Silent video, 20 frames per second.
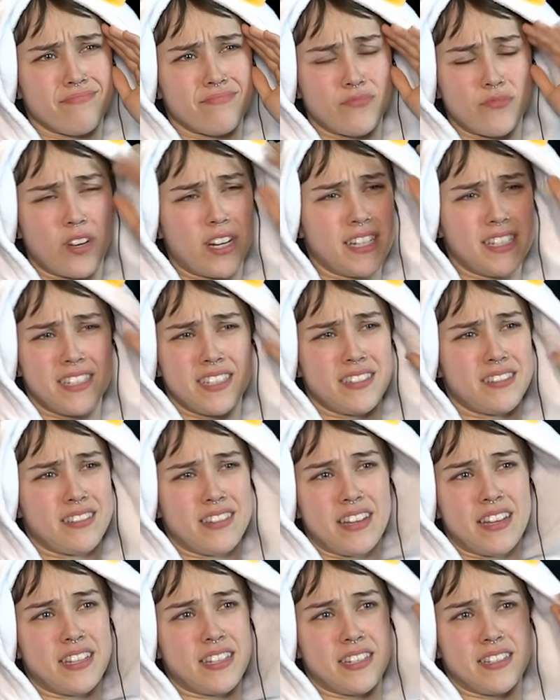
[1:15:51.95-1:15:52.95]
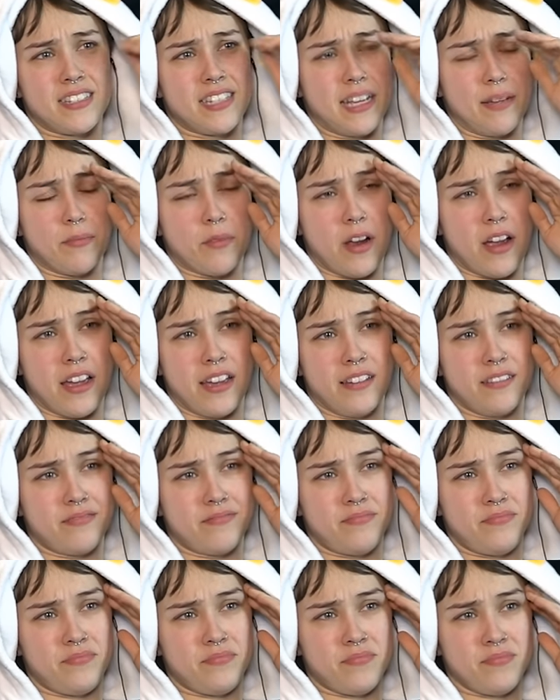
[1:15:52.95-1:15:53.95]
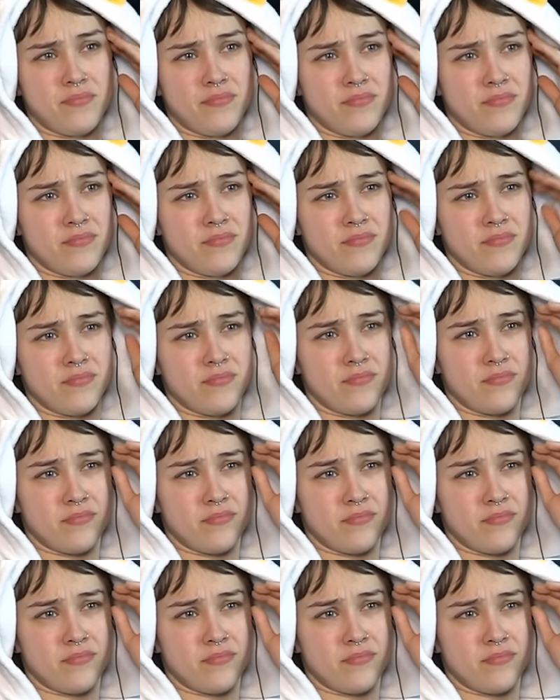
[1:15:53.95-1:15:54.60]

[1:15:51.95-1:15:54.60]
What? girl doesn't seem right. Don't move.